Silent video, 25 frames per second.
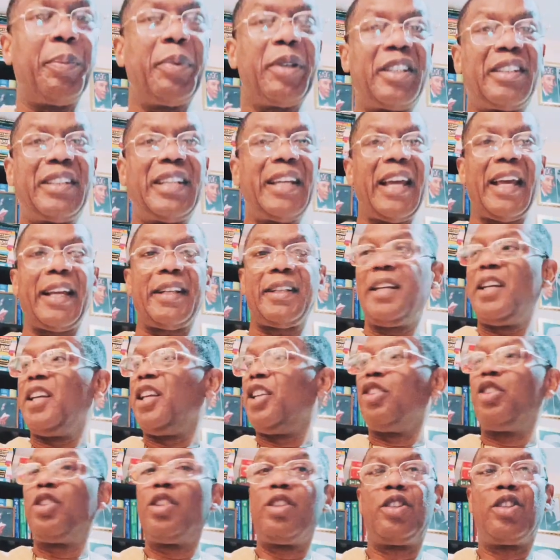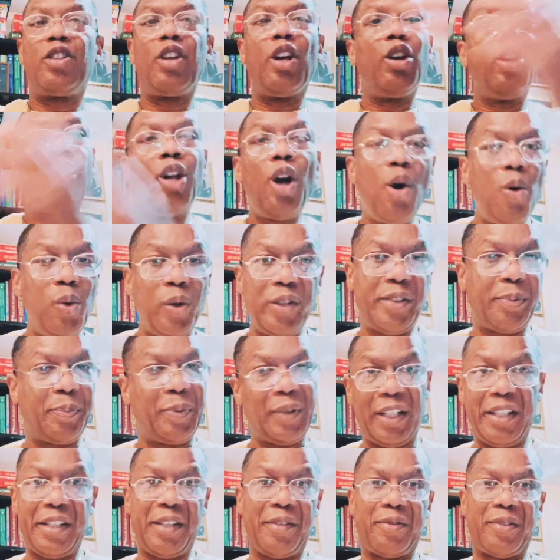protect the lowest
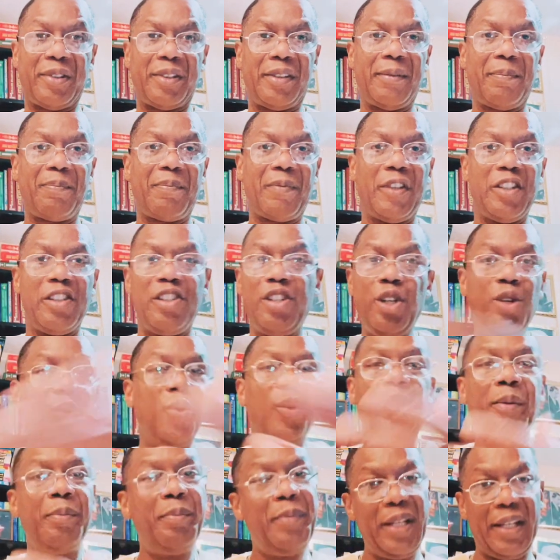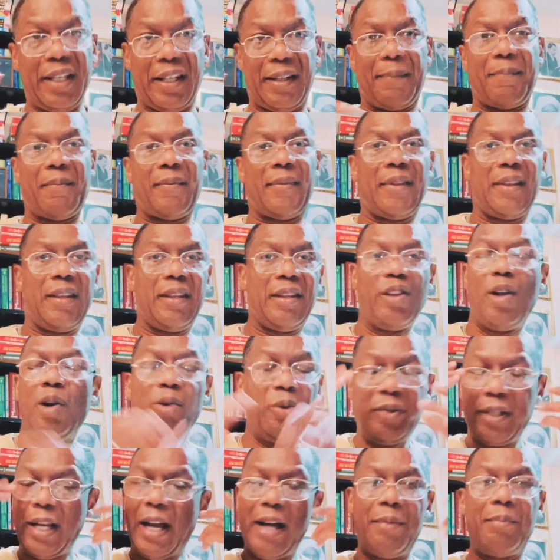believer, you or me. No
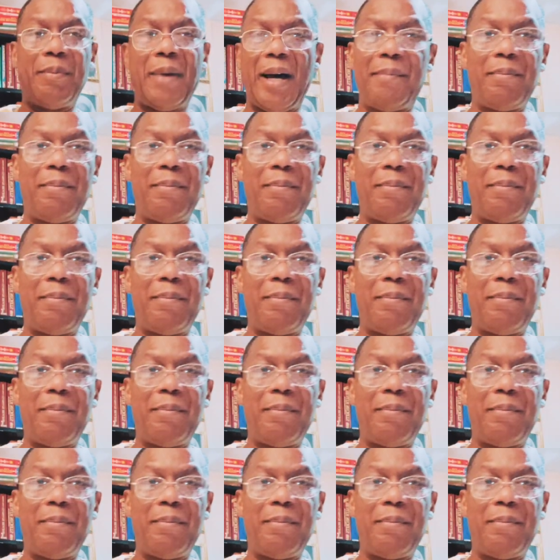doubt in my